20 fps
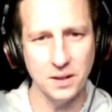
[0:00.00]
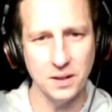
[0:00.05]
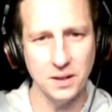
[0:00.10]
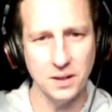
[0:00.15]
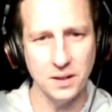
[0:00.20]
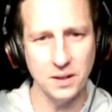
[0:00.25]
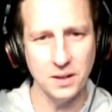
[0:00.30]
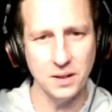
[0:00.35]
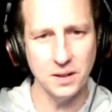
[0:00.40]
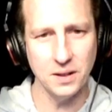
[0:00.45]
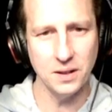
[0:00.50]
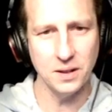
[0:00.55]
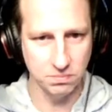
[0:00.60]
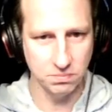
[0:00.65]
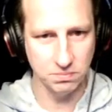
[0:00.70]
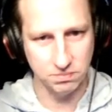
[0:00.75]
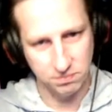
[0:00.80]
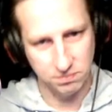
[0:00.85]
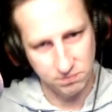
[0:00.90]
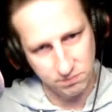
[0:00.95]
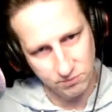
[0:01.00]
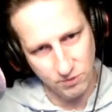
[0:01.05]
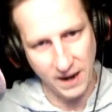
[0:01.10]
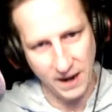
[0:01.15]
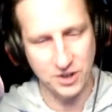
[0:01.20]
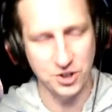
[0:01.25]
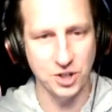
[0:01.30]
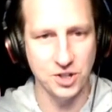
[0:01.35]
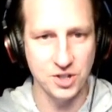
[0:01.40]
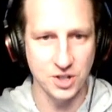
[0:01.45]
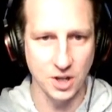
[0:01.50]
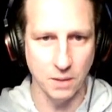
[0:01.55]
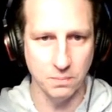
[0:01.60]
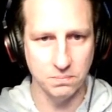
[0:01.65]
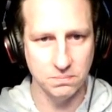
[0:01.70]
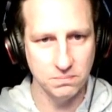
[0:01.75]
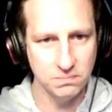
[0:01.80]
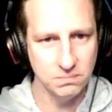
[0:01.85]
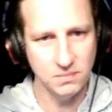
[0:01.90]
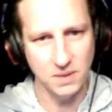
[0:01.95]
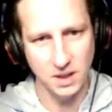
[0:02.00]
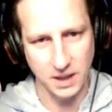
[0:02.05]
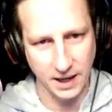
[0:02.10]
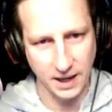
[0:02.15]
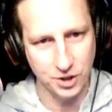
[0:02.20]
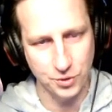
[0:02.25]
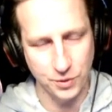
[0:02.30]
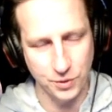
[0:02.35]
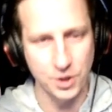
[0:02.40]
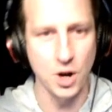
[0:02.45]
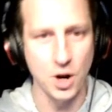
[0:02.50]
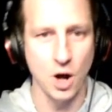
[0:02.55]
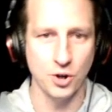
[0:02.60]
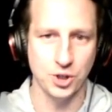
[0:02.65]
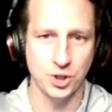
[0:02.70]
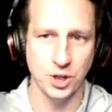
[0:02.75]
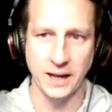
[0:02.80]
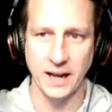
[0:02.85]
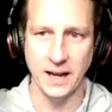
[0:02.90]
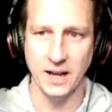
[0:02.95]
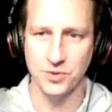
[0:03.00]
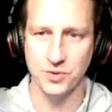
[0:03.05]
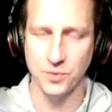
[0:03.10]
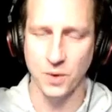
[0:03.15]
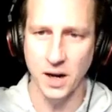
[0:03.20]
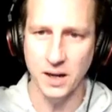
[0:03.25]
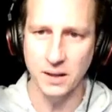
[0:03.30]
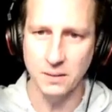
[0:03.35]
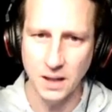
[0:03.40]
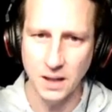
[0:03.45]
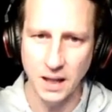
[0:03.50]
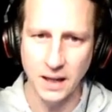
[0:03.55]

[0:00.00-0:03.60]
the pressure ratchets up an extra notch, I guess, right?